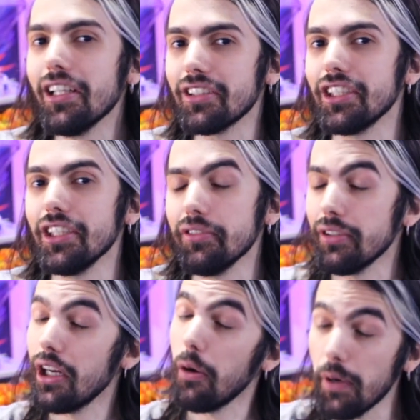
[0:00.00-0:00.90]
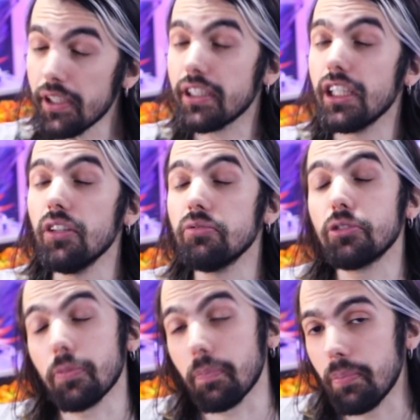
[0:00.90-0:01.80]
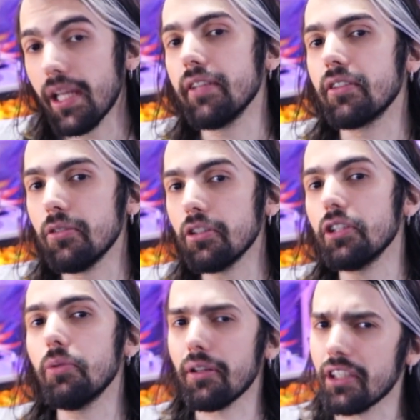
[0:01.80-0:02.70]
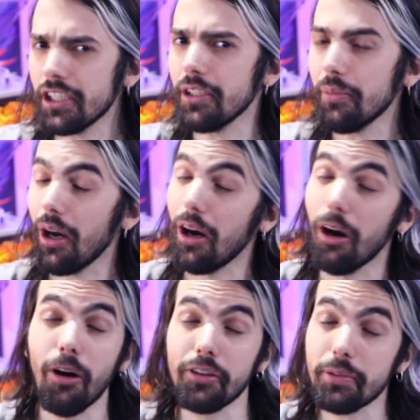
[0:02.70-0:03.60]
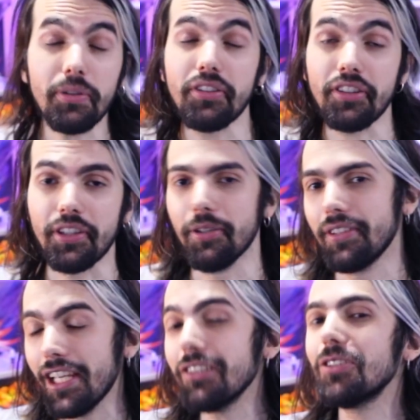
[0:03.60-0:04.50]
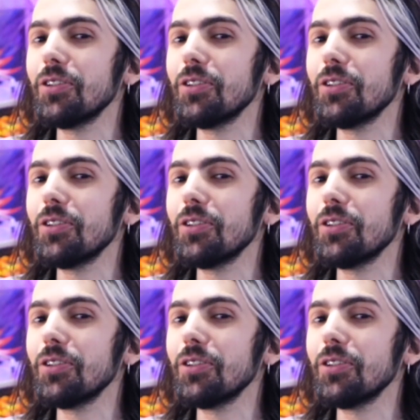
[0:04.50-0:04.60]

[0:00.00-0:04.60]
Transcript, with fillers: achieve when it comes to playing Cookie Run Kingdom on the PC, thanks to